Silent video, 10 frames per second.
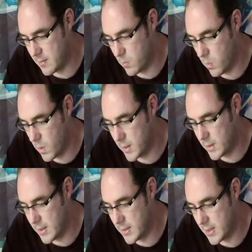
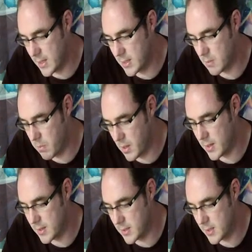1d6
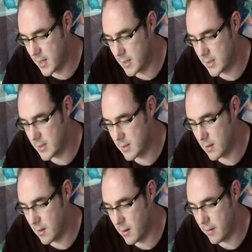plus 6
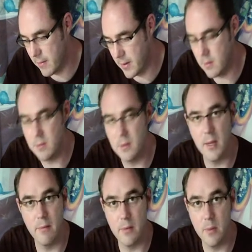life heal to
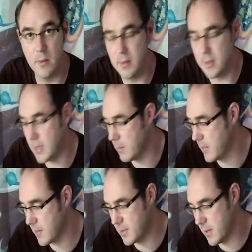everyone in the same
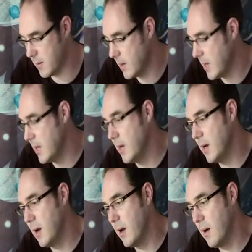map tile,
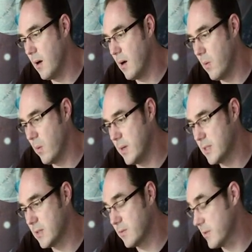
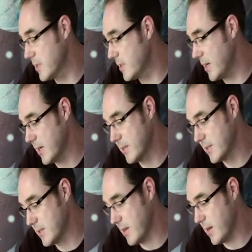which for
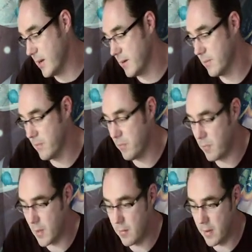6
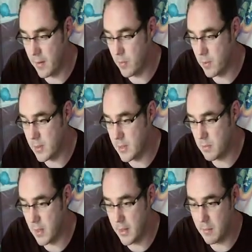faith points is
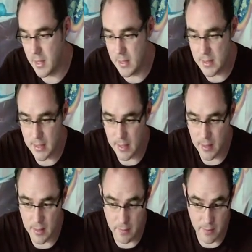bloody amazing.
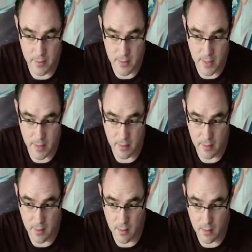And if you take the
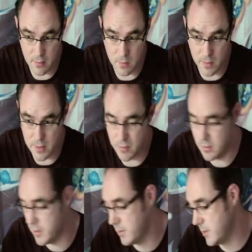card which
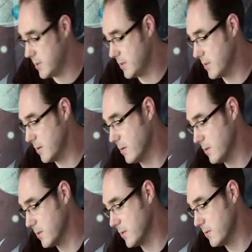reduces the
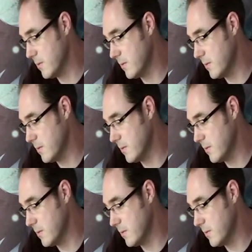cost of